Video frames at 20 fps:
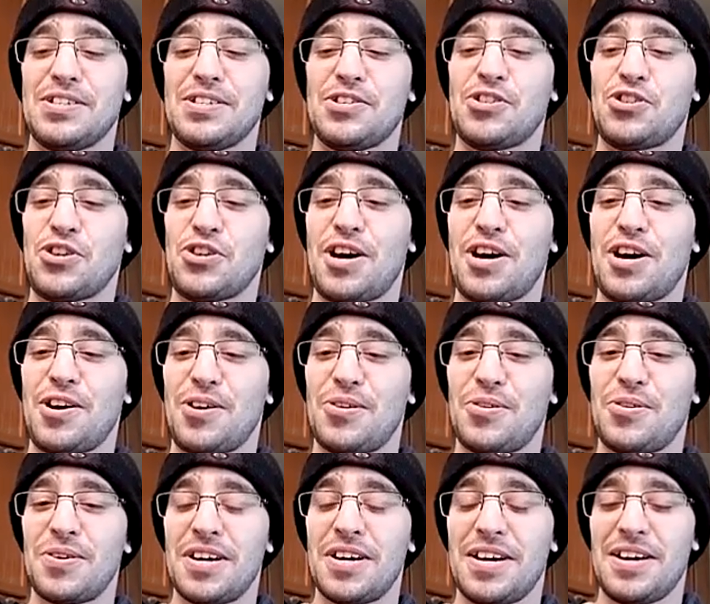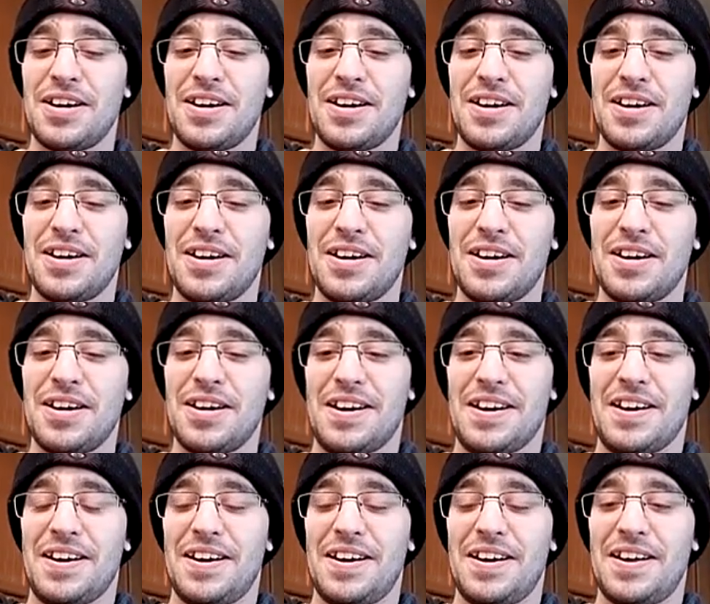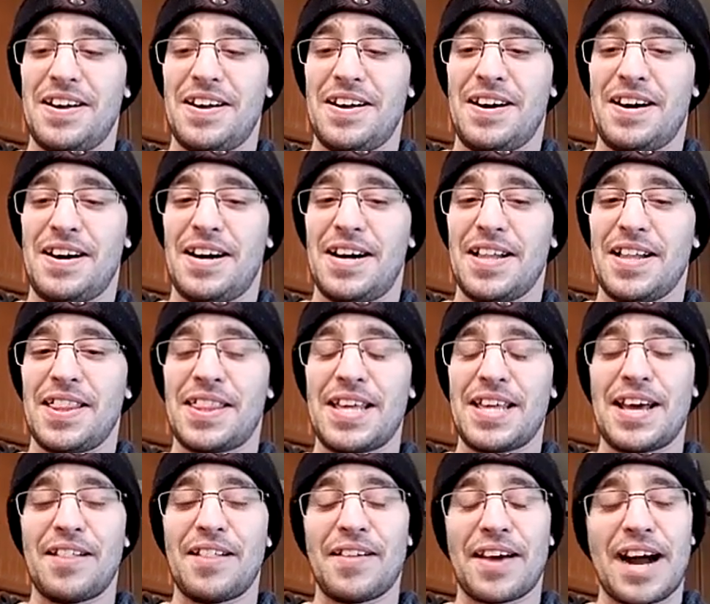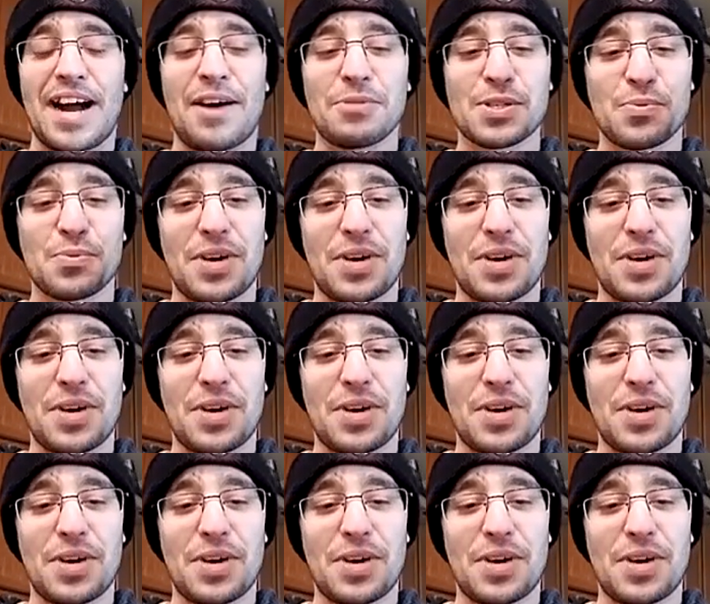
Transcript: show like I was